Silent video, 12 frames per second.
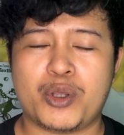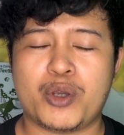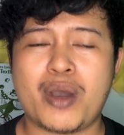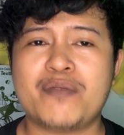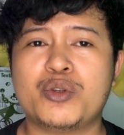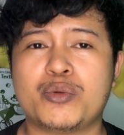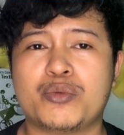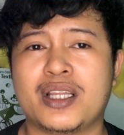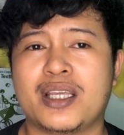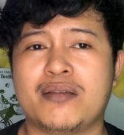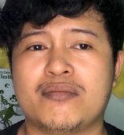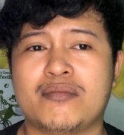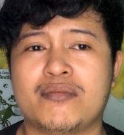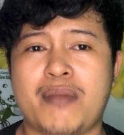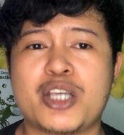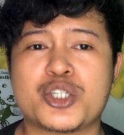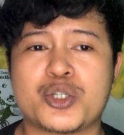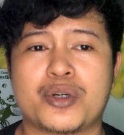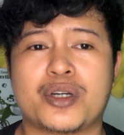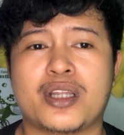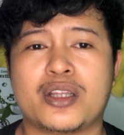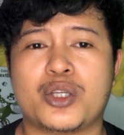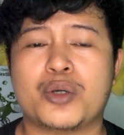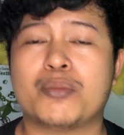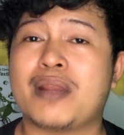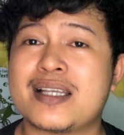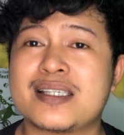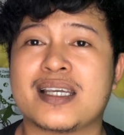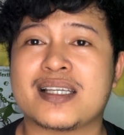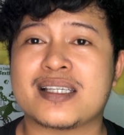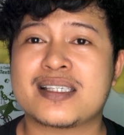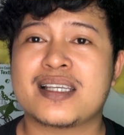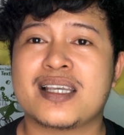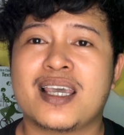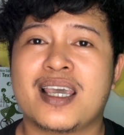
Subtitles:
have to really make sure that your blessings